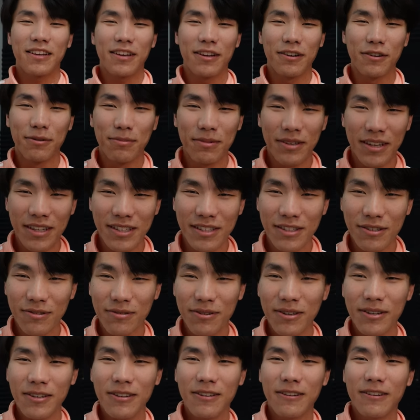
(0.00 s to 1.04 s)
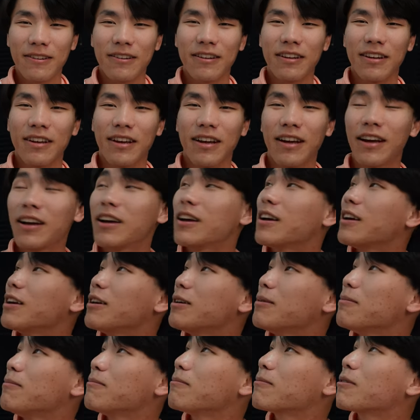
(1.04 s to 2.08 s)
I hope you guys enjoyed.
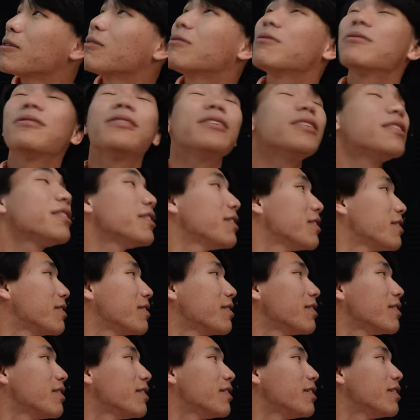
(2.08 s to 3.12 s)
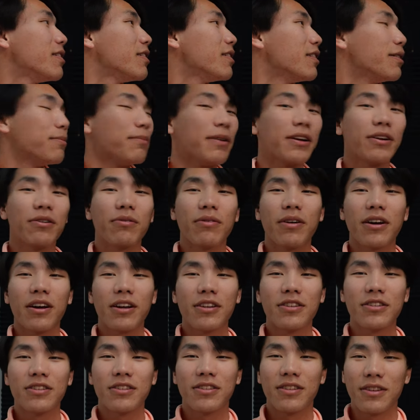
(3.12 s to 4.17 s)
I'm currently in my
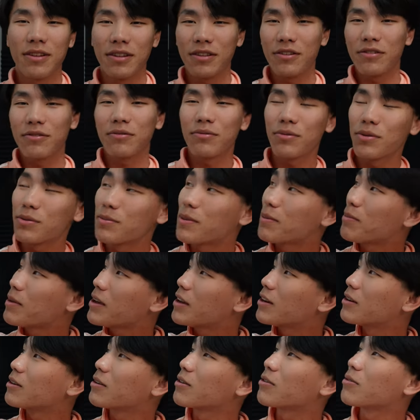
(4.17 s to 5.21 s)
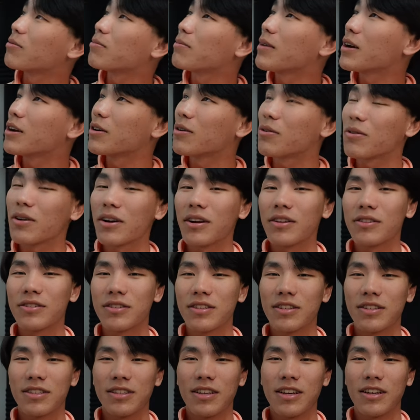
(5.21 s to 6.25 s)
garage, a little room I made in my garage
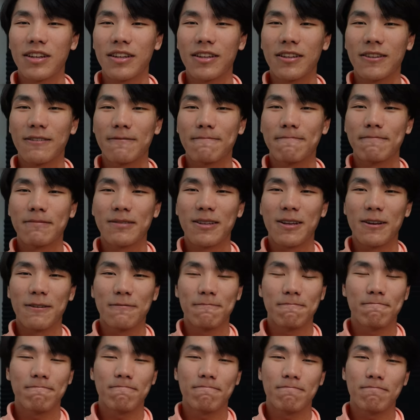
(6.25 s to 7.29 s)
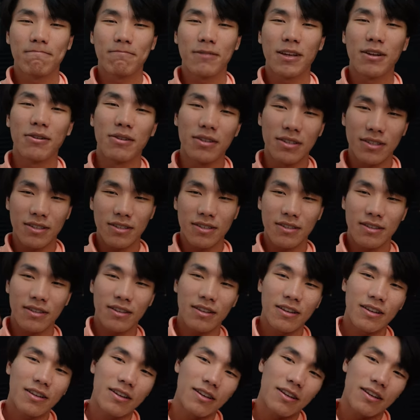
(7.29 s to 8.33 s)
to study. So, anyways,
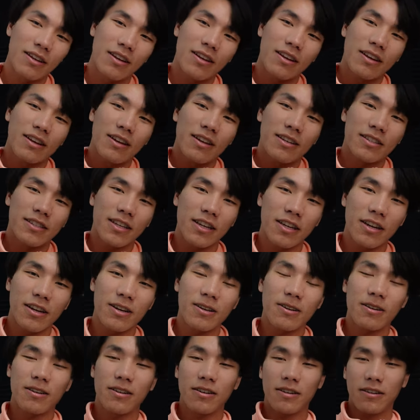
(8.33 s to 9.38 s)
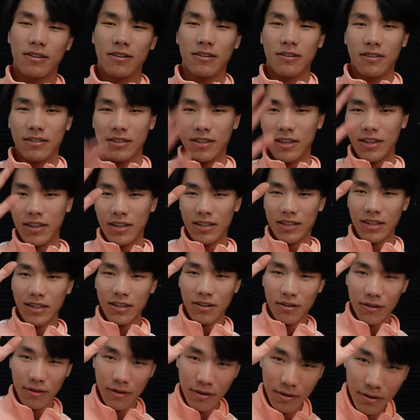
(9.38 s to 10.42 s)
take care. See you guys
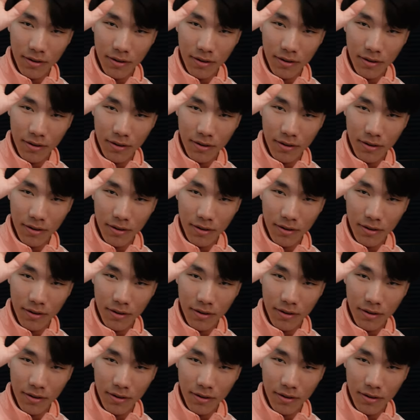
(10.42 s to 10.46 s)
later.